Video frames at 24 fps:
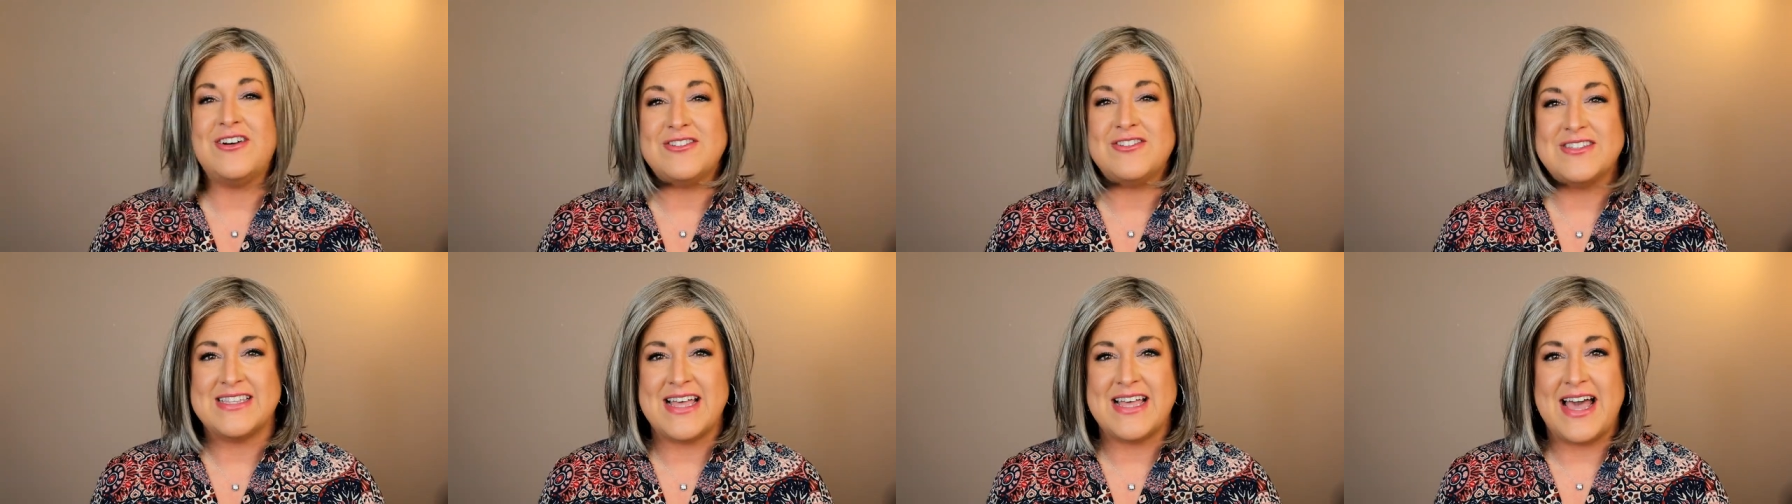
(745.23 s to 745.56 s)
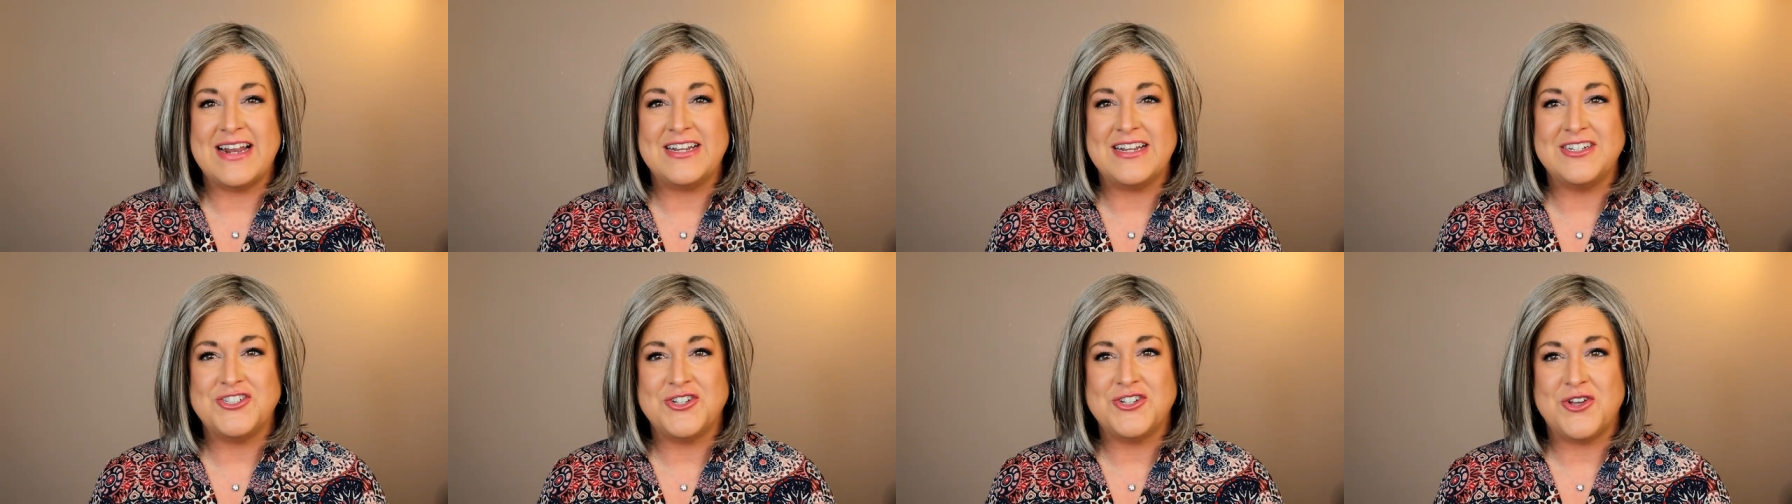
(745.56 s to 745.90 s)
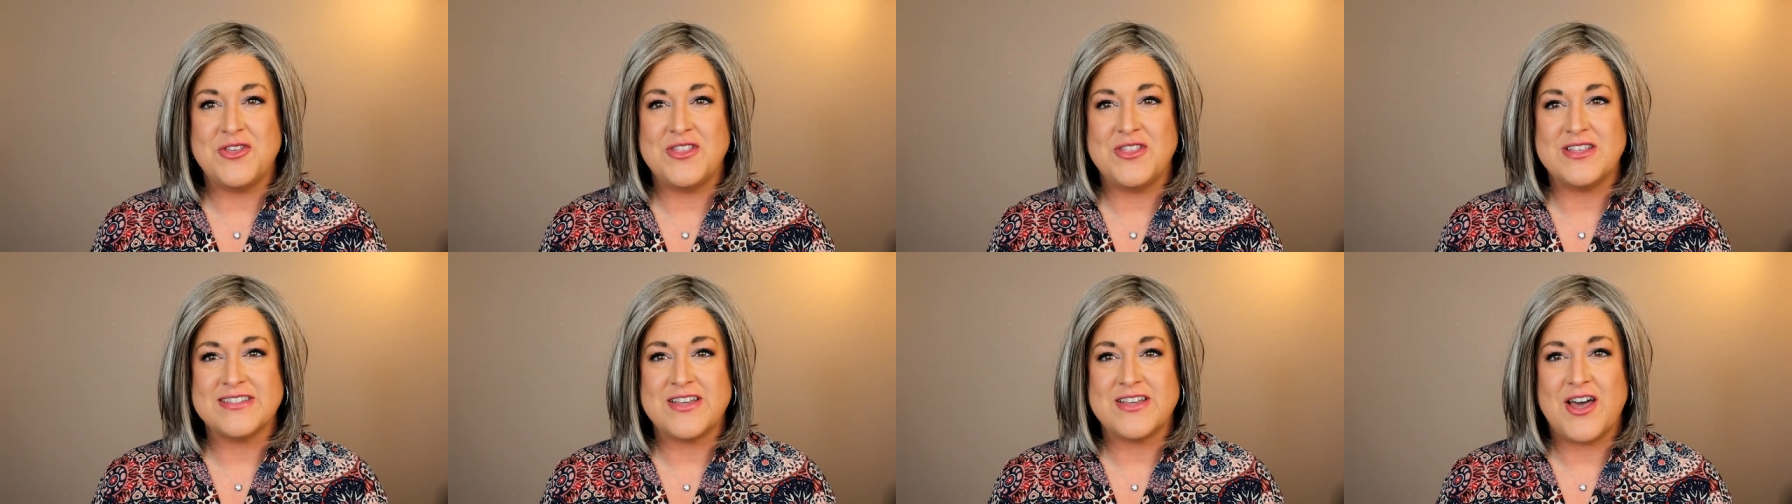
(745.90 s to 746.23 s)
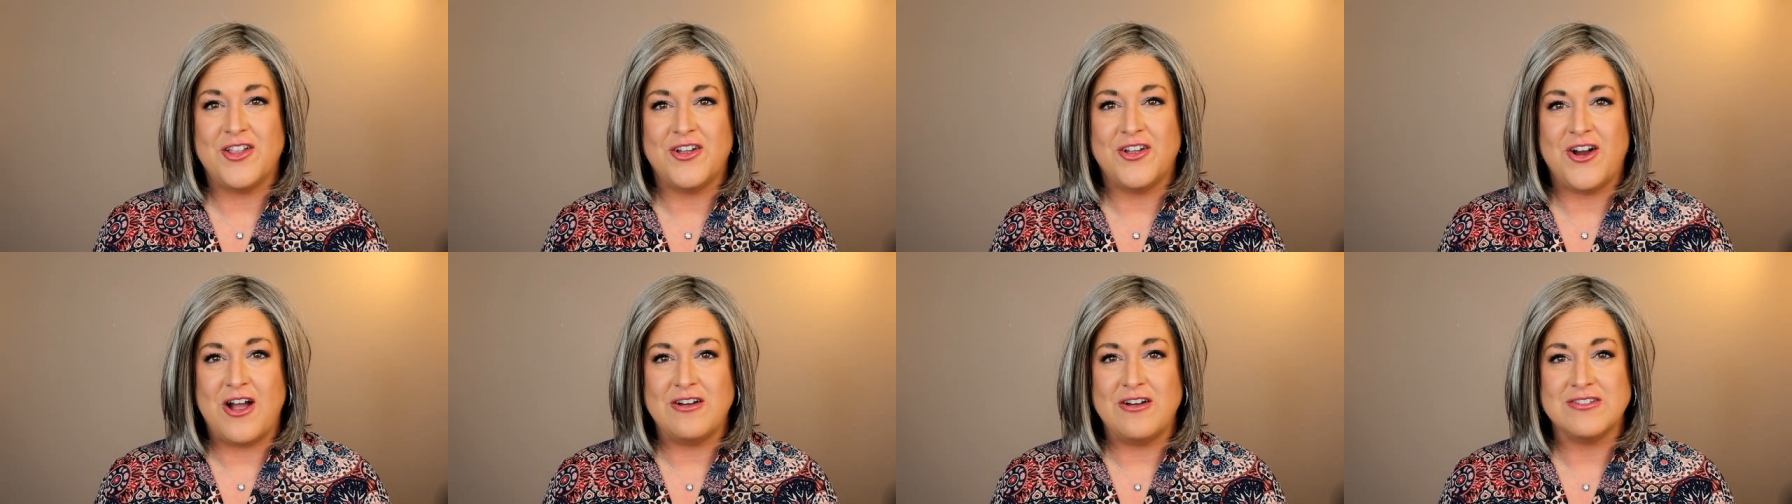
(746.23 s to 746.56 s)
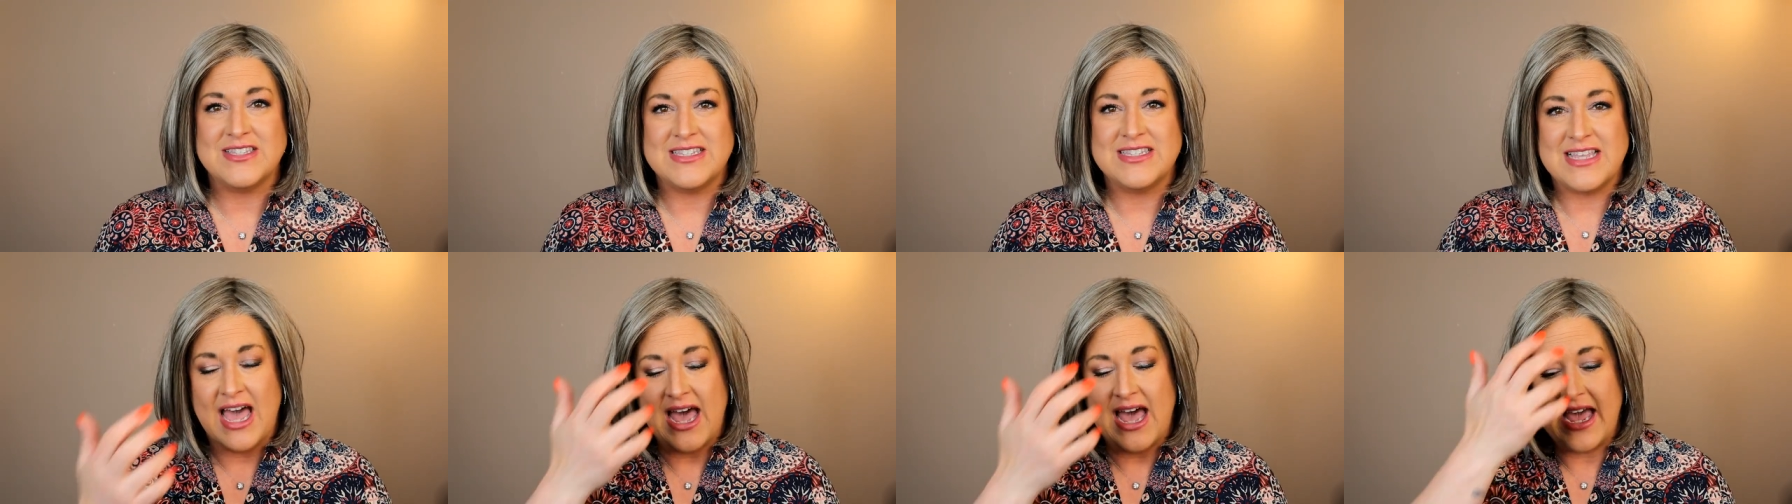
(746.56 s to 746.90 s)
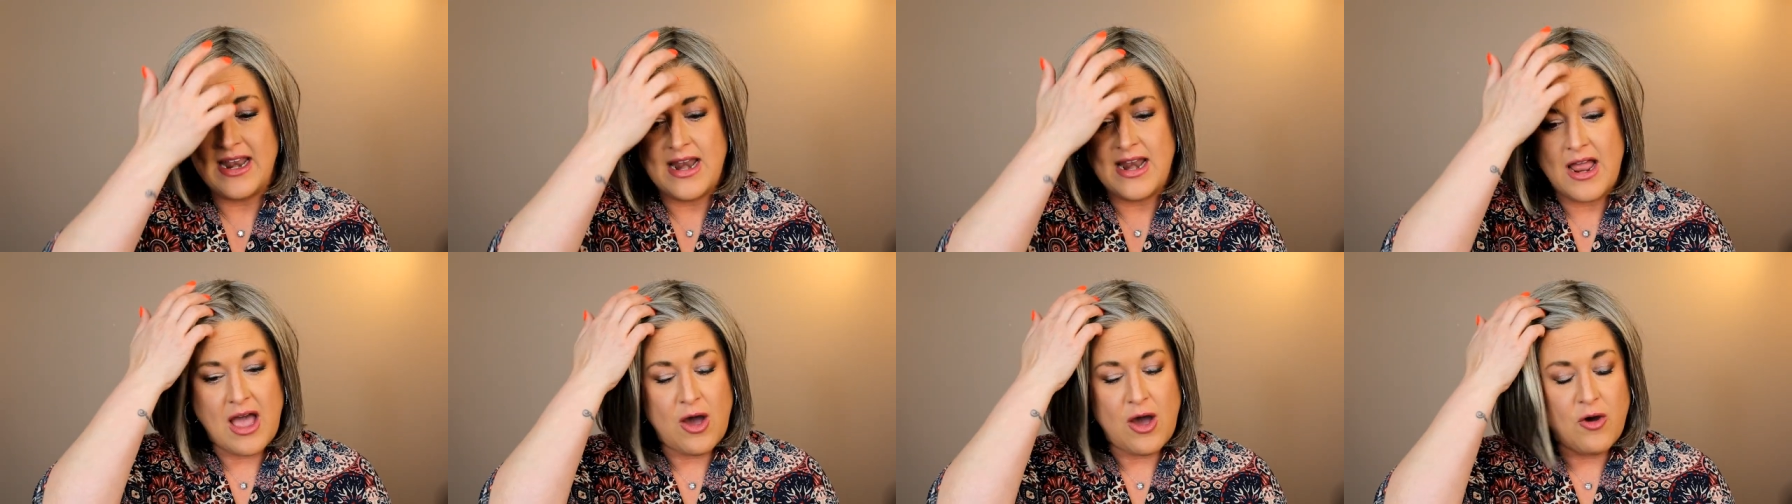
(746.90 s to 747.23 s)
outside and show you this color
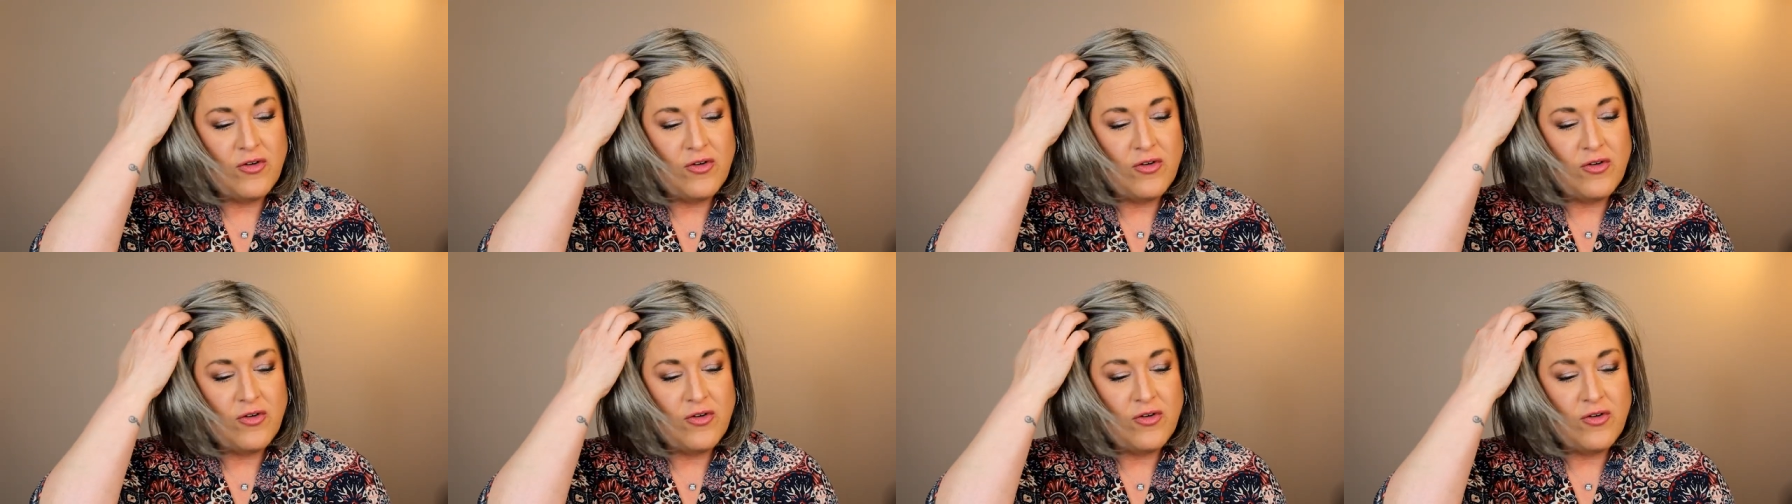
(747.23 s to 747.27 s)
outside,